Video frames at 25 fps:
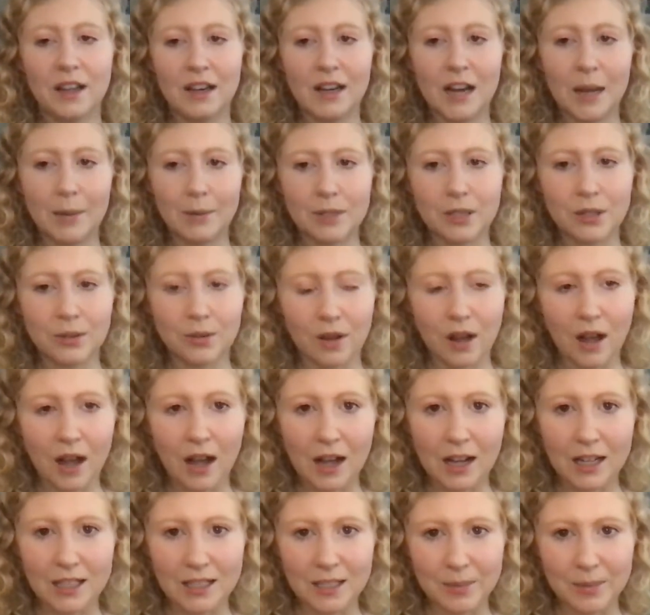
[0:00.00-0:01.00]
Neptune,
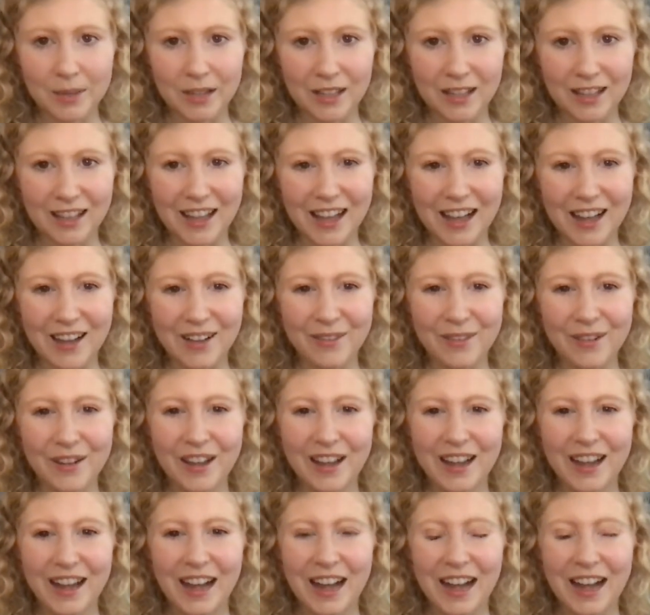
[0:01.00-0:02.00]
cosmic love.
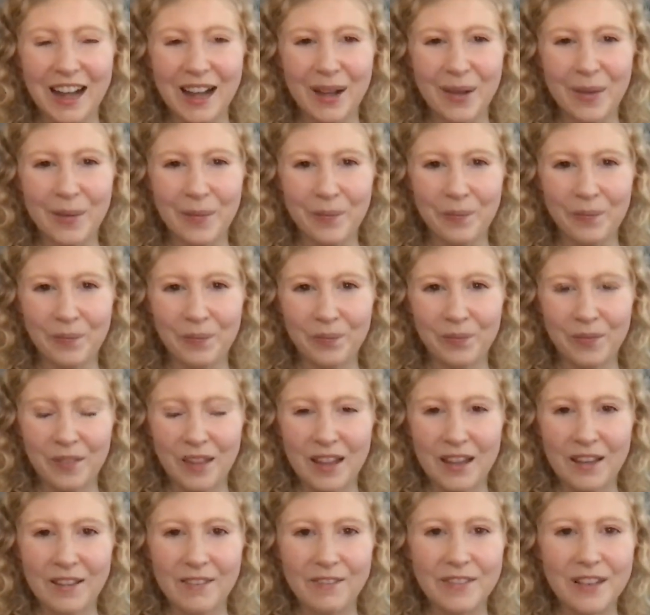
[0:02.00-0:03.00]
Um,
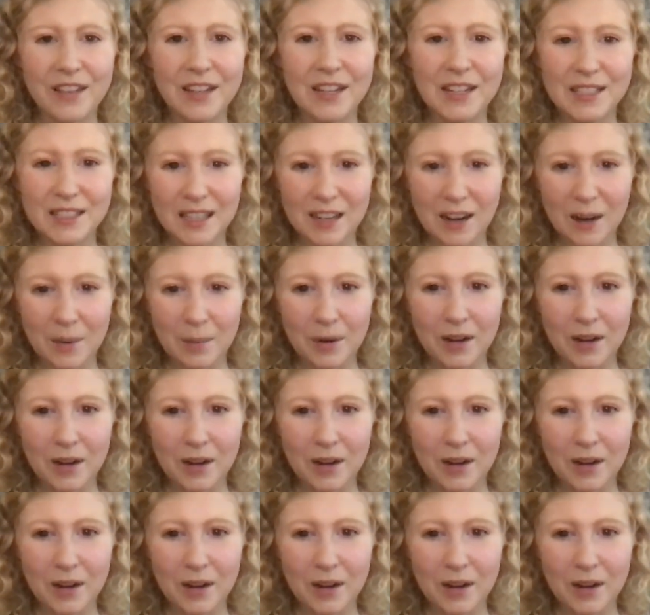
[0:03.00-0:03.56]
Venus, like our